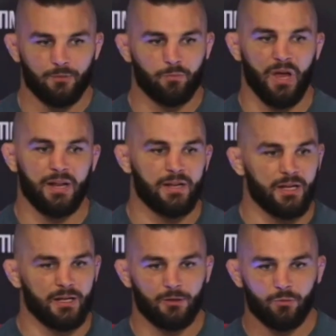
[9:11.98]

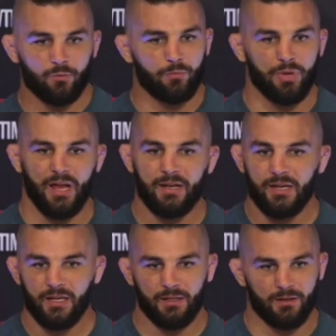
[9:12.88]

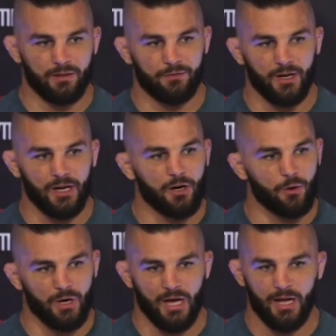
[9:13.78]
Pending the fight
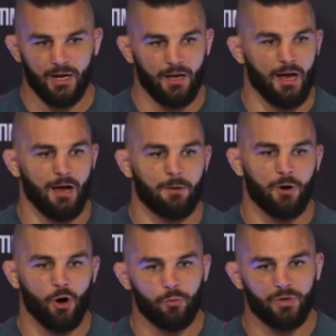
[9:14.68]
going on, I'm
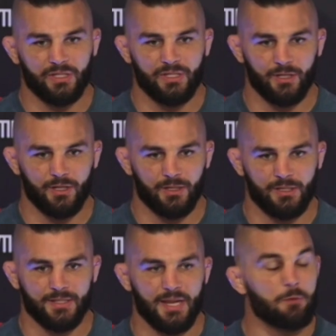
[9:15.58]
hoping to
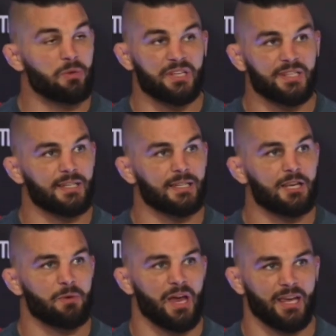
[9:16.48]
stay busy and
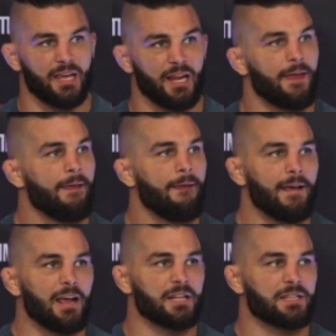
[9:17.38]
get back in it.
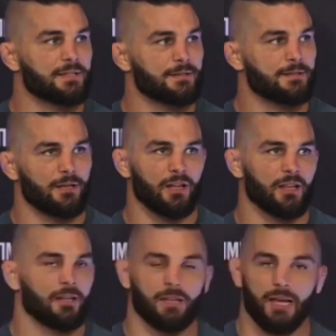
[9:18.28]
It's,
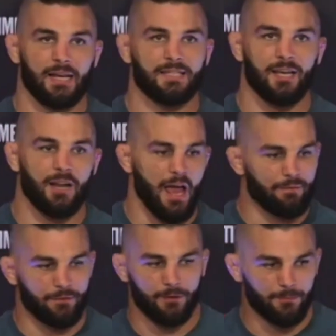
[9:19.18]
like I said,
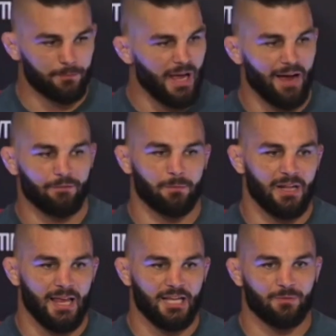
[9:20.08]
after my
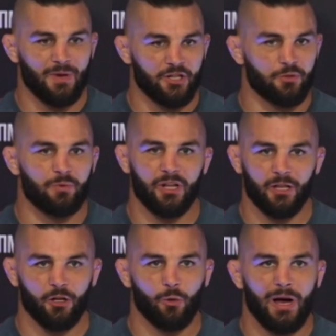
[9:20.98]
last match, it's been a
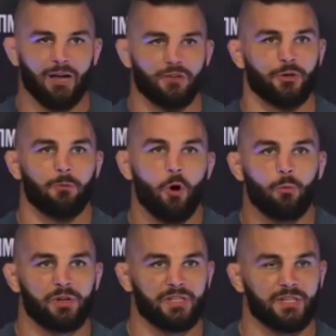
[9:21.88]
little while, so I'm
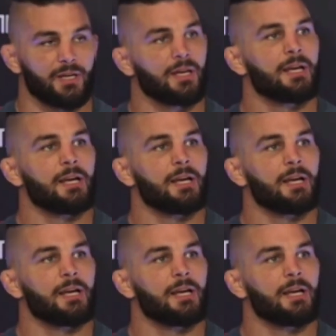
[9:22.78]
hoping to